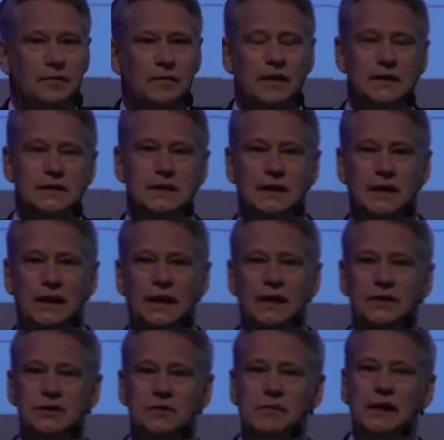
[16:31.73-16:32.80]
let's say,
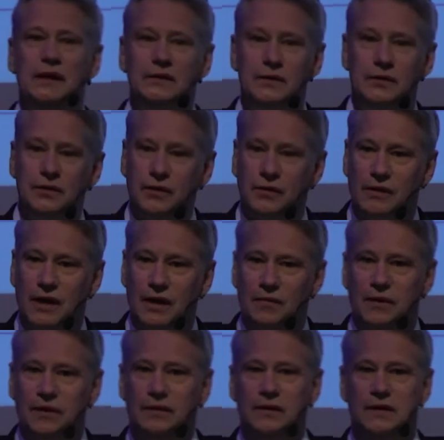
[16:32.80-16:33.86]
eligibility
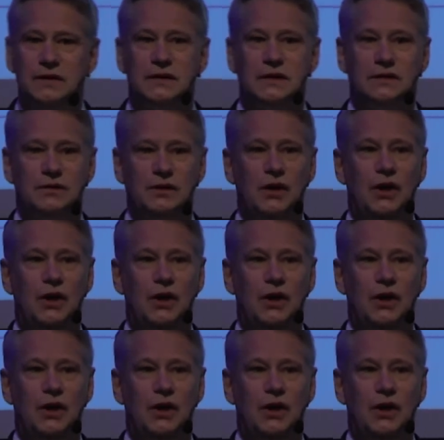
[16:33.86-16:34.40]
requirement is that